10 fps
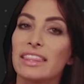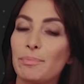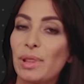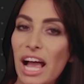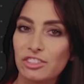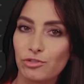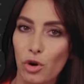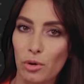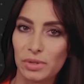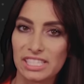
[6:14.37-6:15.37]
The
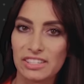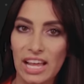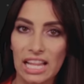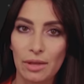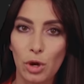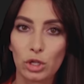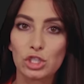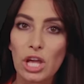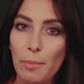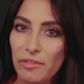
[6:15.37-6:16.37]
platform is developed on
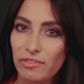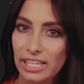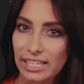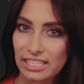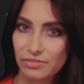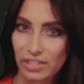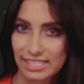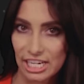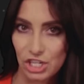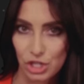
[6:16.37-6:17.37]
top of Linux
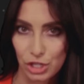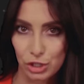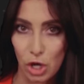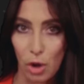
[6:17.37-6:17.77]
Foundation's